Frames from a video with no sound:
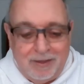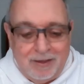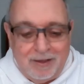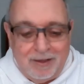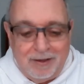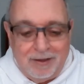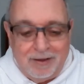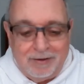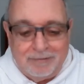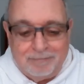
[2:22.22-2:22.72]

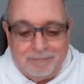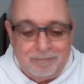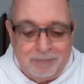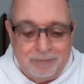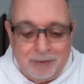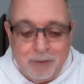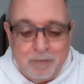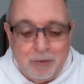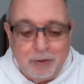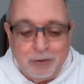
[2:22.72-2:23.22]
um,
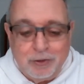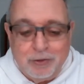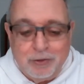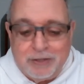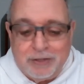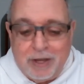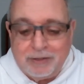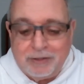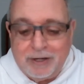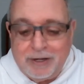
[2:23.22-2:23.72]
Bloomberg News
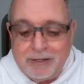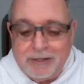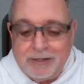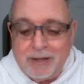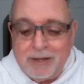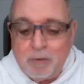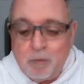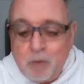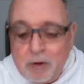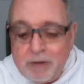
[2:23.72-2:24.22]
calculated that
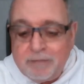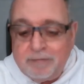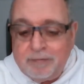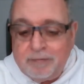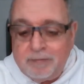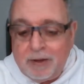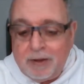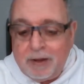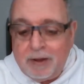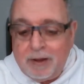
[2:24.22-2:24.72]
they would have
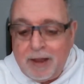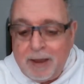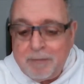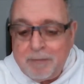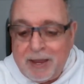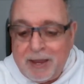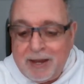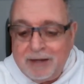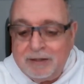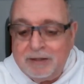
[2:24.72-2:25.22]
uh,
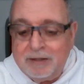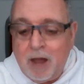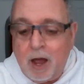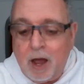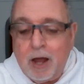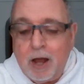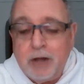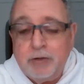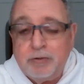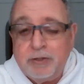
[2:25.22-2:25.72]
paid
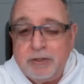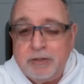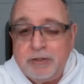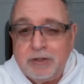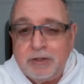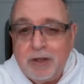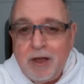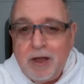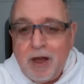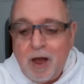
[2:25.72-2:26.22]
hundreds
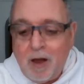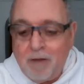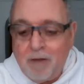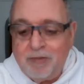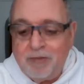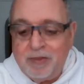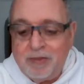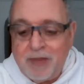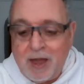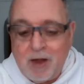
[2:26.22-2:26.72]
of
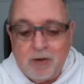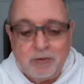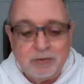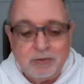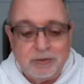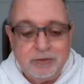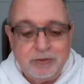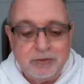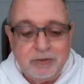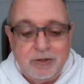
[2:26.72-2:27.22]

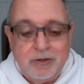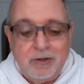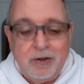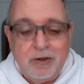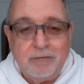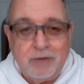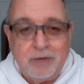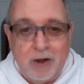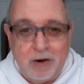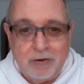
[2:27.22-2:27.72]
thousands
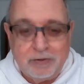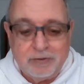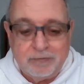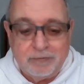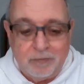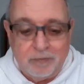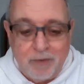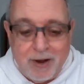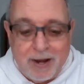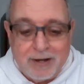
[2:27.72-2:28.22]
of dollars
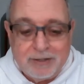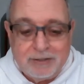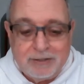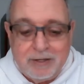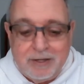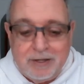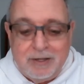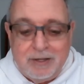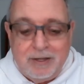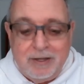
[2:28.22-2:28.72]
of rent
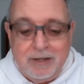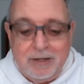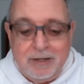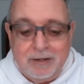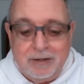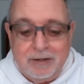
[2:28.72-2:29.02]
uh,